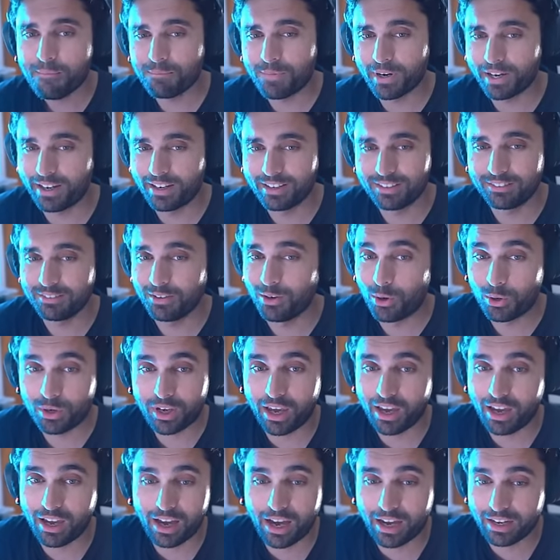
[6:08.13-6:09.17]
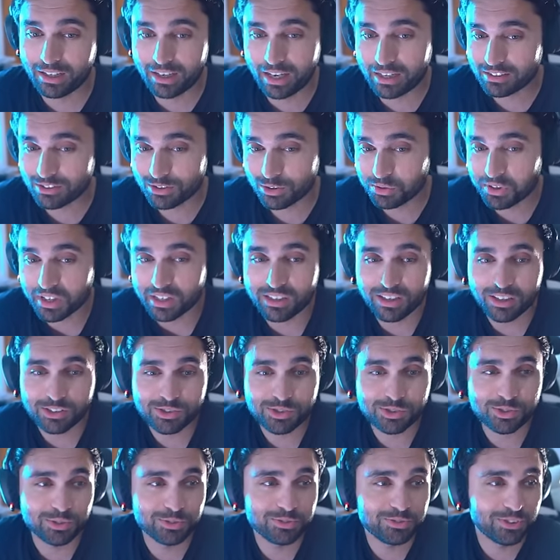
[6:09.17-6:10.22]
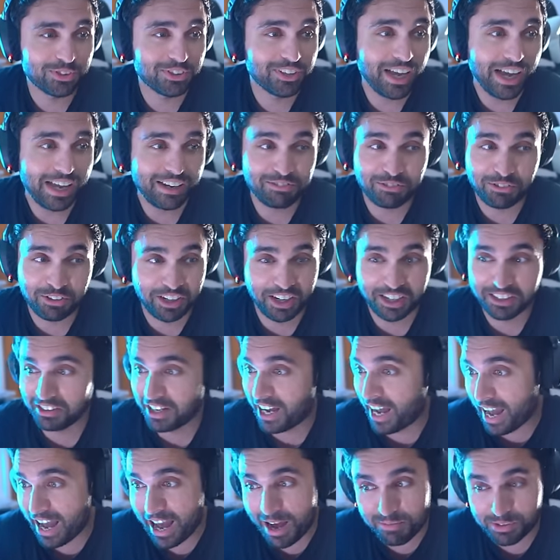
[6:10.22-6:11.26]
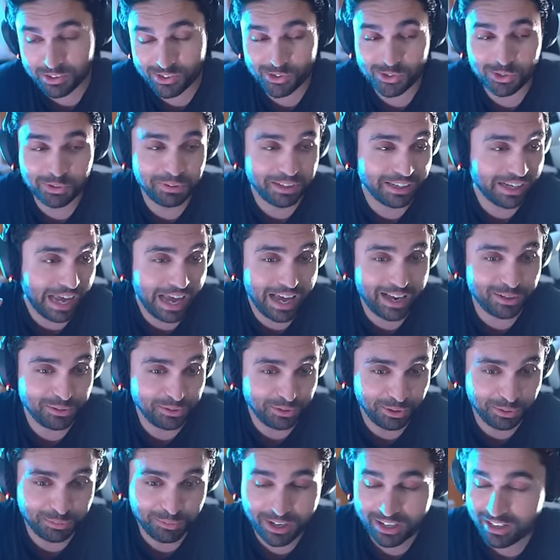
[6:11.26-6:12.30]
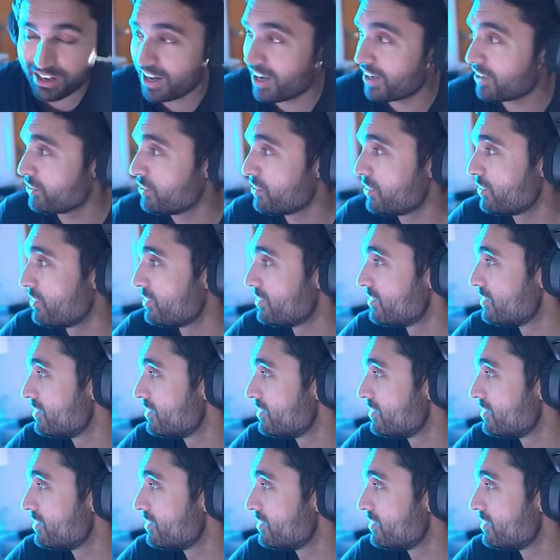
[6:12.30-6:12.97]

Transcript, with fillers: but okay, I guess you cannot sue for that, right? I am assuming. I don't know, man. Don't like know.